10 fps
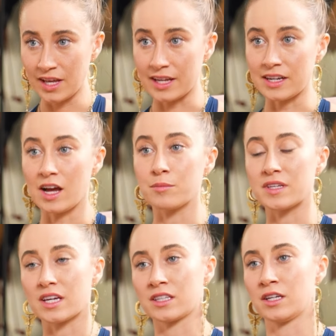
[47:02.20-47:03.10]
And it helped
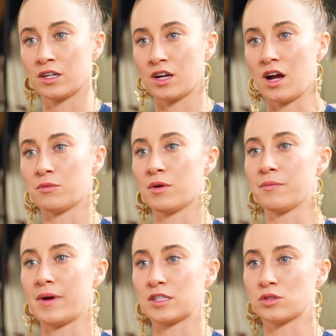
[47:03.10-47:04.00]
me get clear on
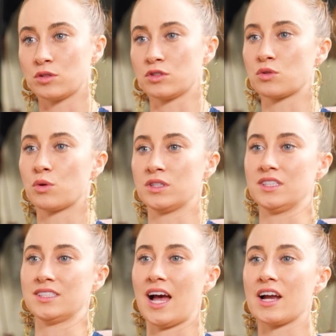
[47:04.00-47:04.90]
what my soul's core
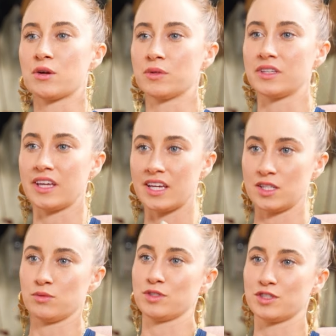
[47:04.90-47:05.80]
desire really
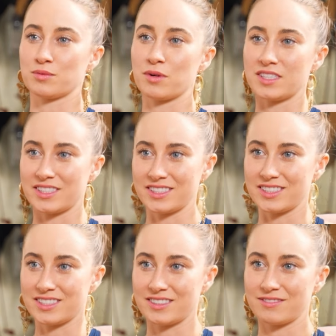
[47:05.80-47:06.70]
is, which is
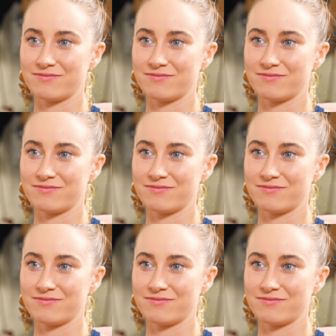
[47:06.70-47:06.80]
presence.